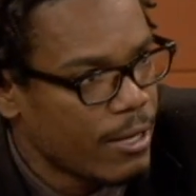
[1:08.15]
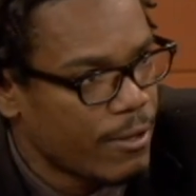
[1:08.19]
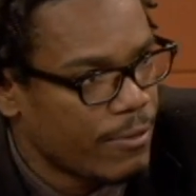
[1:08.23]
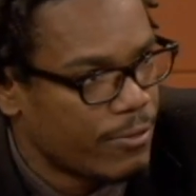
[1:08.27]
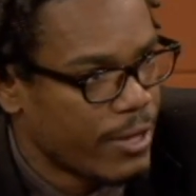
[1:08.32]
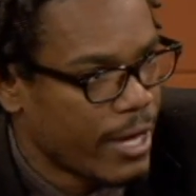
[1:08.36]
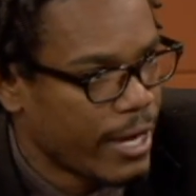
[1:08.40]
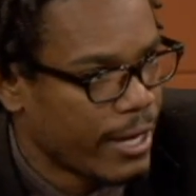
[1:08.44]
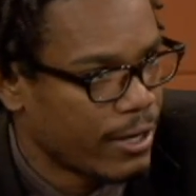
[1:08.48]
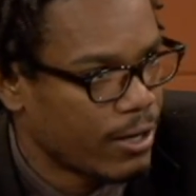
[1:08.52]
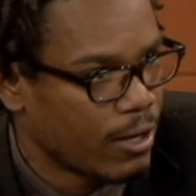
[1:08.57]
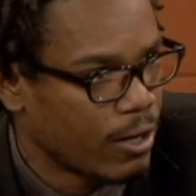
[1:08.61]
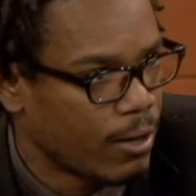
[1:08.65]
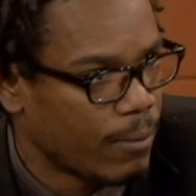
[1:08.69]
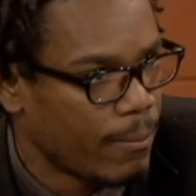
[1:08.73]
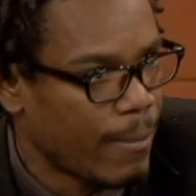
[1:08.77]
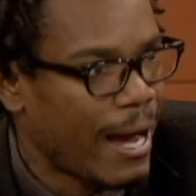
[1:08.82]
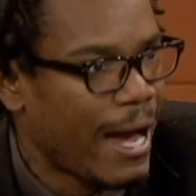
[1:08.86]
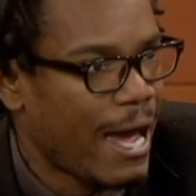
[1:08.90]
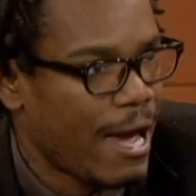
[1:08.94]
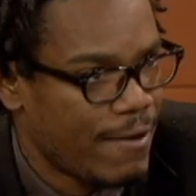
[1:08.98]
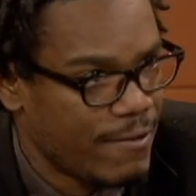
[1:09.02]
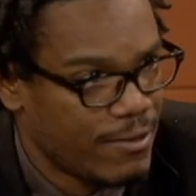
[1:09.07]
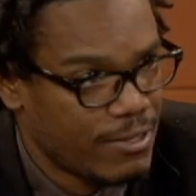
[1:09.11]
that um,
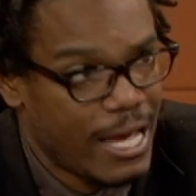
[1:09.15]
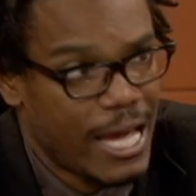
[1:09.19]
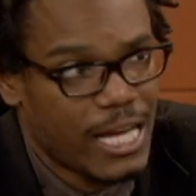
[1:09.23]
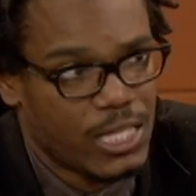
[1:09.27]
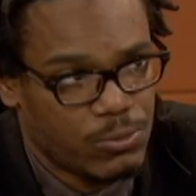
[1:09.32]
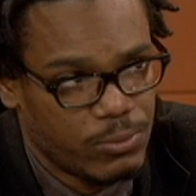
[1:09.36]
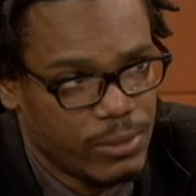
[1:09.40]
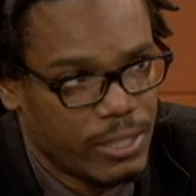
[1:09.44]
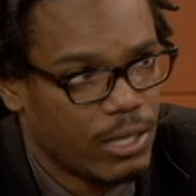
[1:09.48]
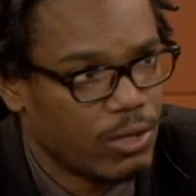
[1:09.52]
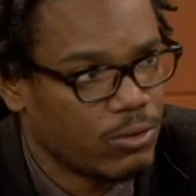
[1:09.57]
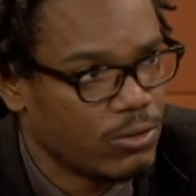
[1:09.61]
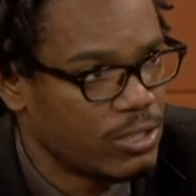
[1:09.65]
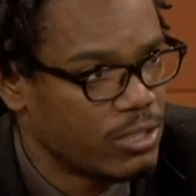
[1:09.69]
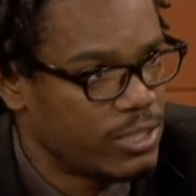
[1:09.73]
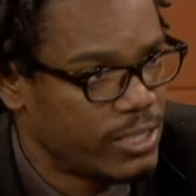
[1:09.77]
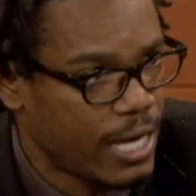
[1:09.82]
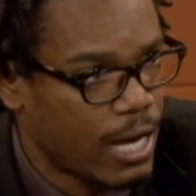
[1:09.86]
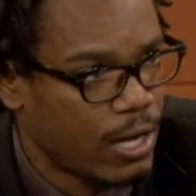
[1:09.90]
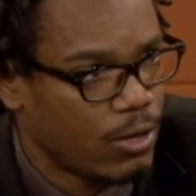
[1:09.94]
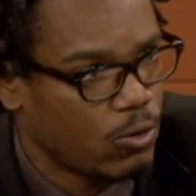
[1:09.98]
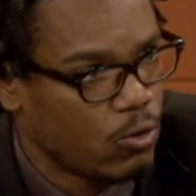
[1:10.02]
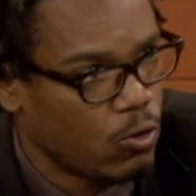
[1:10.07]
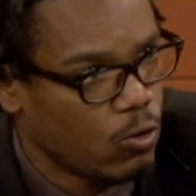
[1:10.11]
I actually held a
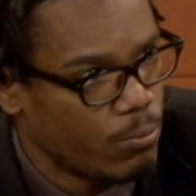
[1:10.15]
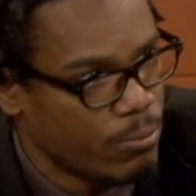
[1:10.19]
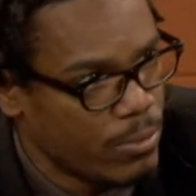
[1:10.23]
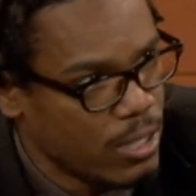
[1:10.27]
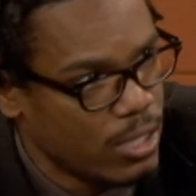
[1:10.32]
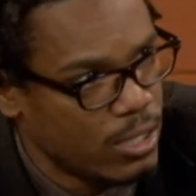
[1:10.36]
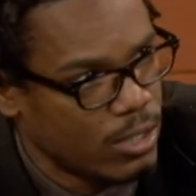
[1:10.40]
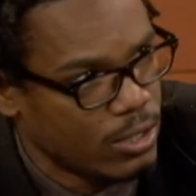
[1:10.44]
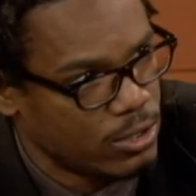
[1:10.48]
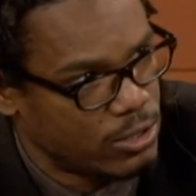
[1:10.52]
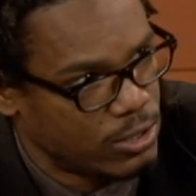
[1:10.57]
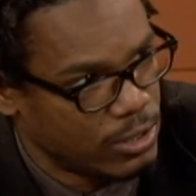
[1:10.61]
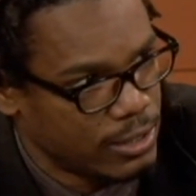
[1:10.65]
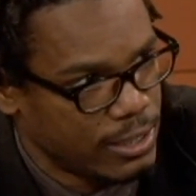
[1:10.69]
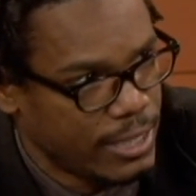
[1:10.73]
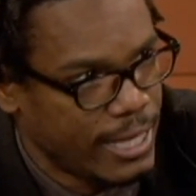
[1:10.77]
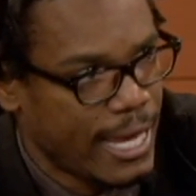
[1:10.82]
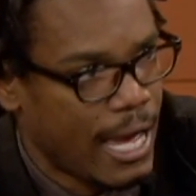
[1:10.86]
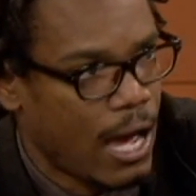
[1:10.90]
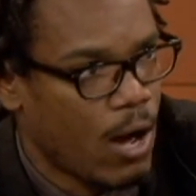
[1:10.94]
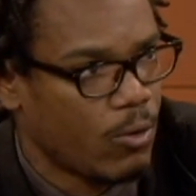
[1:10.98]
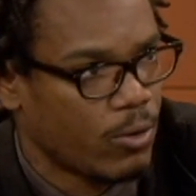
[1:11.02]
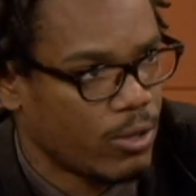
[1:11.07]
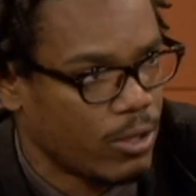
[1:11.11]
town hall meeting to
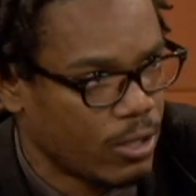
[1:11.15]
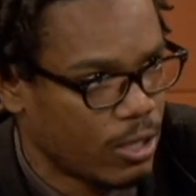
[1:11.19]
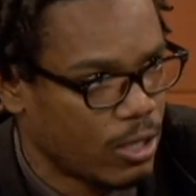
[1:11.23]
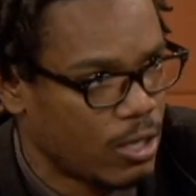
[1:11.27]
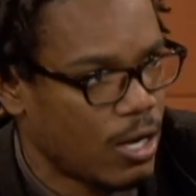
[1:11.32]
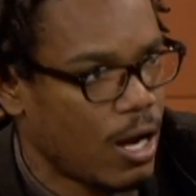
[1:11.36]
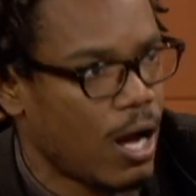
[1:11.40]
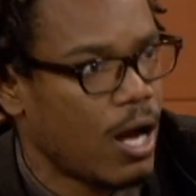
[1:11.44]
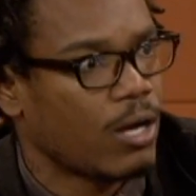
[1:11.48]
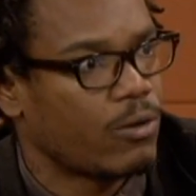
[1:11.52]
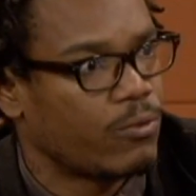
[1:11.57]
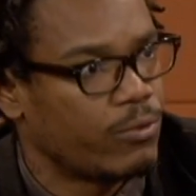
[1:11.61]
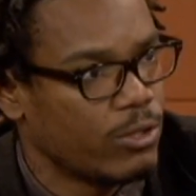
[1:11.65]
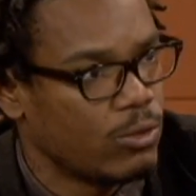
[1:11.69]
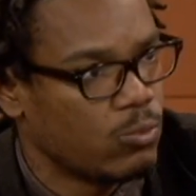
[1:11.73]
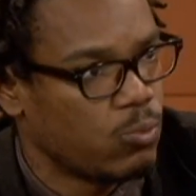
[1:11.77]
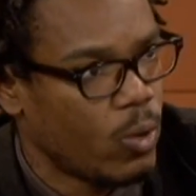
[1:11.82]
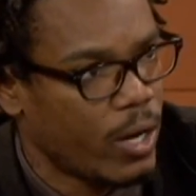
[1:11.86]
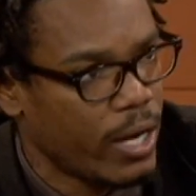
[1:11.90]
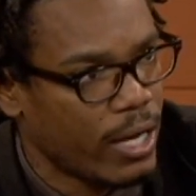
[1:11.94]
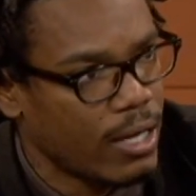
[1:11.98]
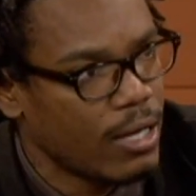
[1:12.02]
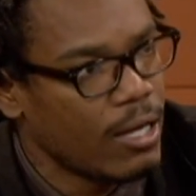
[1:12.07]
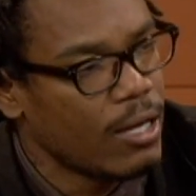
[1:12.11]
lay out in a concrete
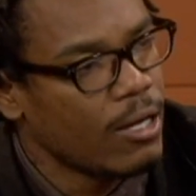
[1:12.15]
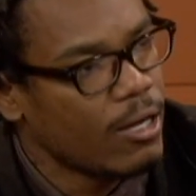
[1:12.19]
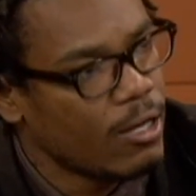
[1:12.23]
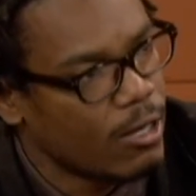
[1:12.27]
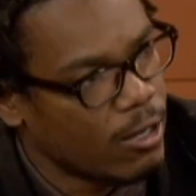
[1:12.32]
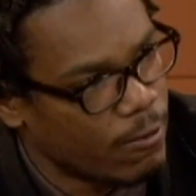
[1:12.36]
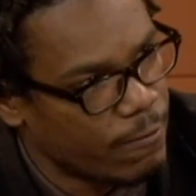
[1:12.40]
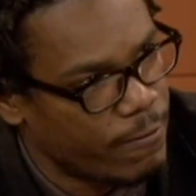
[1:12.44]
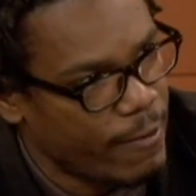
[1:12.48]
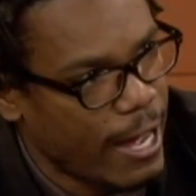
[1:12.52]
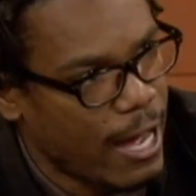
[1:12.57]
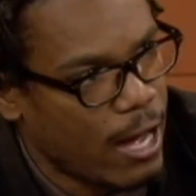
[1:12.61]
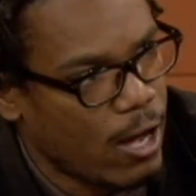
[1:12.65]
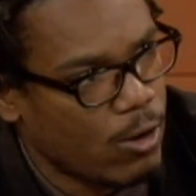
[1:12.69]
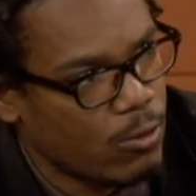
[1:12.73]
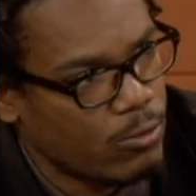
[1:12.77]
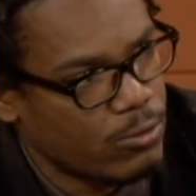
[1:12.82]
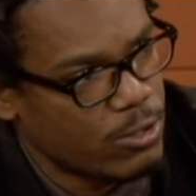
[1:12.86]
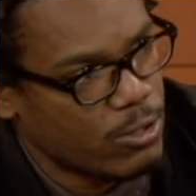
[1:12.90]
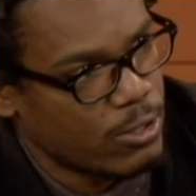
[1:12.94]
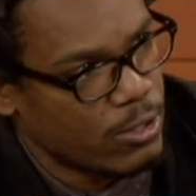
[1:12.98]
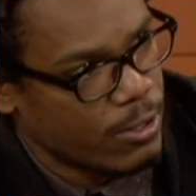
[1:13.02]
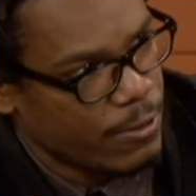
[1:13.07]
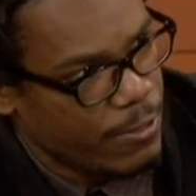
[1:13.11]
way of how
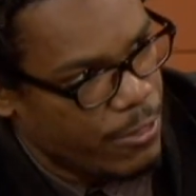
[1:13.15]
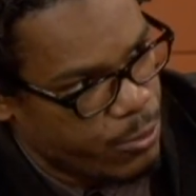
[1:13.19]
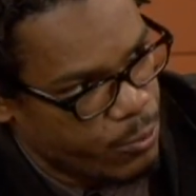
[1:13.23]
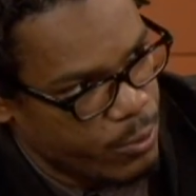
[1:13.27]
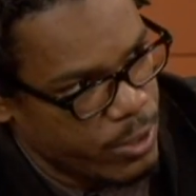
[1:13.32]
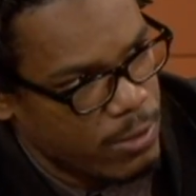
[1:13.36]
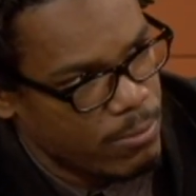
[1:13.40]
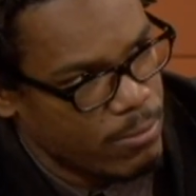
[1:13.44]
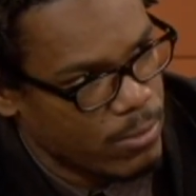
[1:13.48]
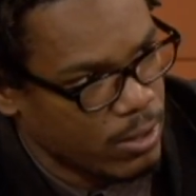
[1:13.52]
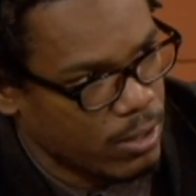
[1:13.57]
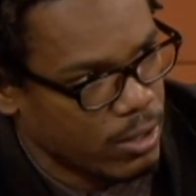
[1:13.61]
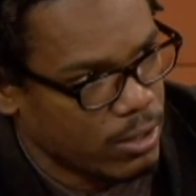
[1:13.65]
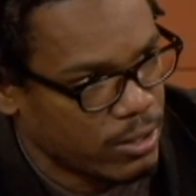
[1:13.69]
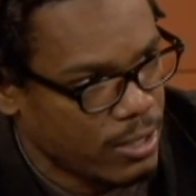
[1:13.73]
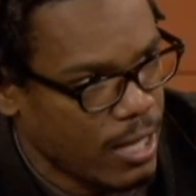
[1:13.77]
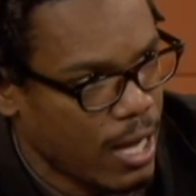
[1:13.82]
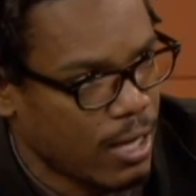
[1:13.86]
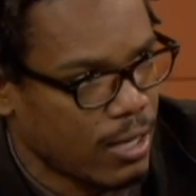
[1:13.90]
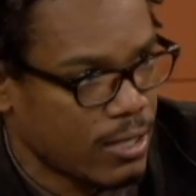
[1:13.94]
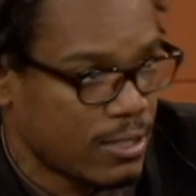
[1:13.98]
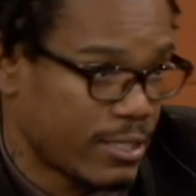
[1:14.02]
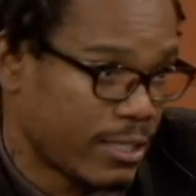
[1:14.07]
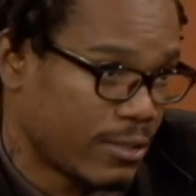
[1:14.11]
the $3 million
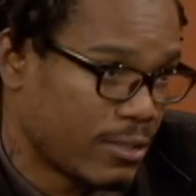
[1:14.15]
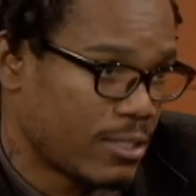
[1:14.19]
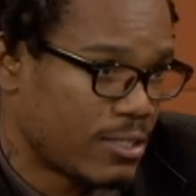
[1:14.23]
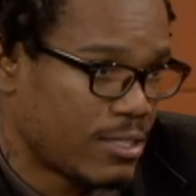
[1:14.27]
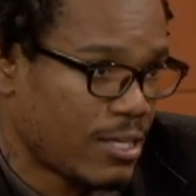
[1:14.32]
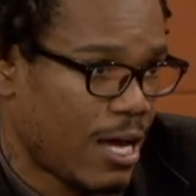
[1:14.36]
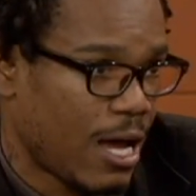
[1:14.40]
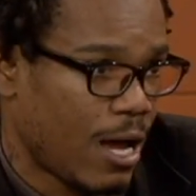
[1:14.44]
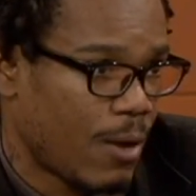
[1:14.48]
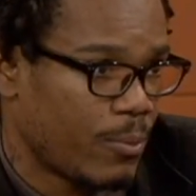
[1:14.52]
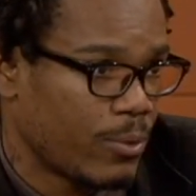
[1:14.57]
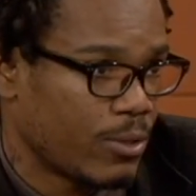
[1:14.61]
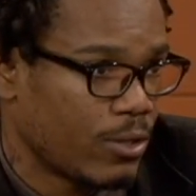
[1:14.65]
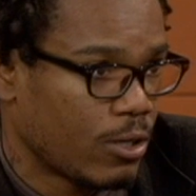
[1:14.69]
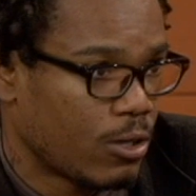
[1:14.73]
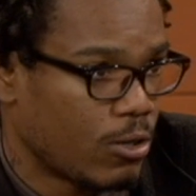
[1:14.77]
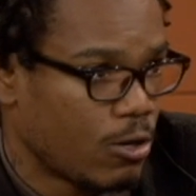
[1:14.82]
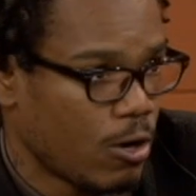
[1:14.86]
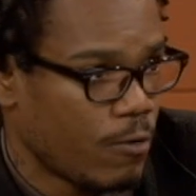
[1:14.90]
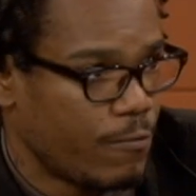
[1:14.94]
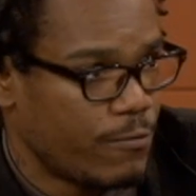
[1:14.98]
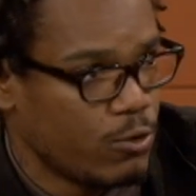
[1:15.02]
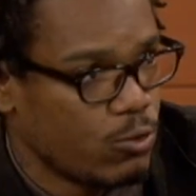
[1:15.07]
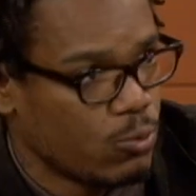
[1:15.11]
at the time when the
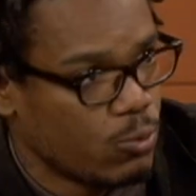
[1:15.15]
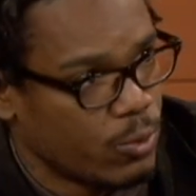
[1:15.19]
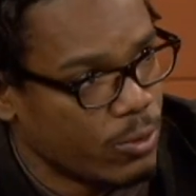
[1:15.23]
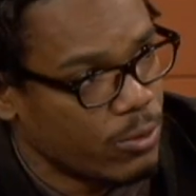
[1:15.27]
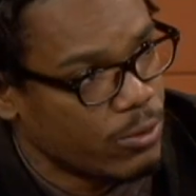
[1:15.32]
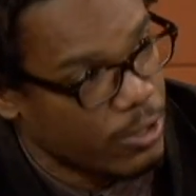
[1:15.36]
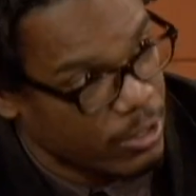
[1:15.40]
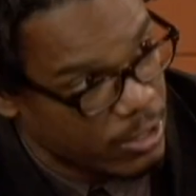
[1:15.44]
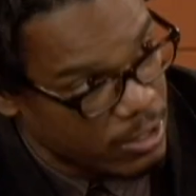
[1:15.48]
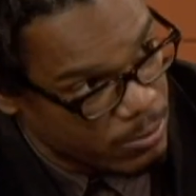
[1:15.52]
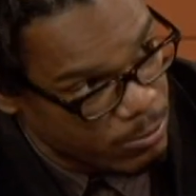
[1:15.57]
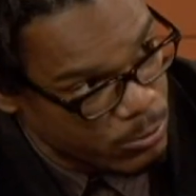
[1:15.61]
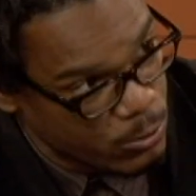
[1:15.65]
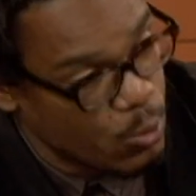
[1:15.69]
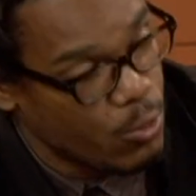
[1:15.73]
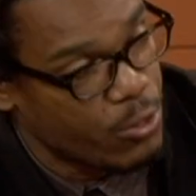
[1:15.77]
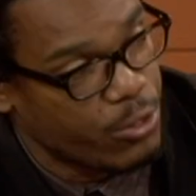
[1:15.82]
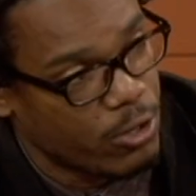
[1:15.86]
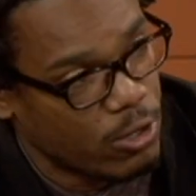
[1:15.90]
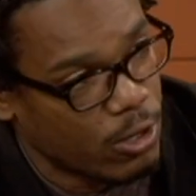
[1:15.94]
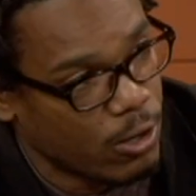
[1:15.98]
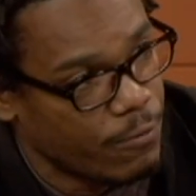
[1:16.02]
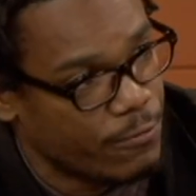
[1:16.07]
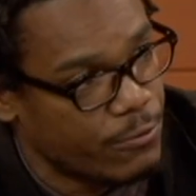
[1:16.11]
curfew, the
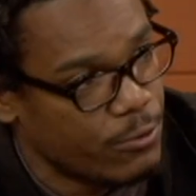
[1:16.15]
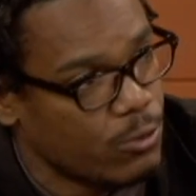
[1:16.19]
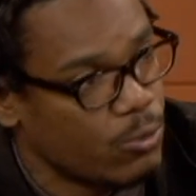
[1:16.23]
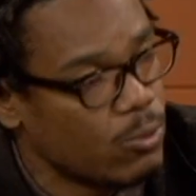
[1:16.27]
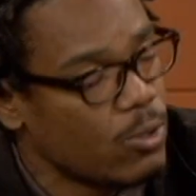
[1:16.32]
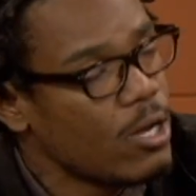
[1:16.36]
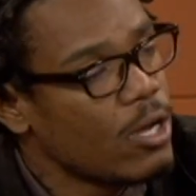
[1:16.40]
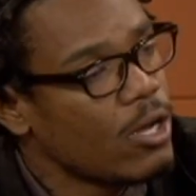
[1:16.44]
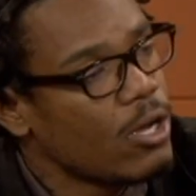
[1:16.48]
youth curfew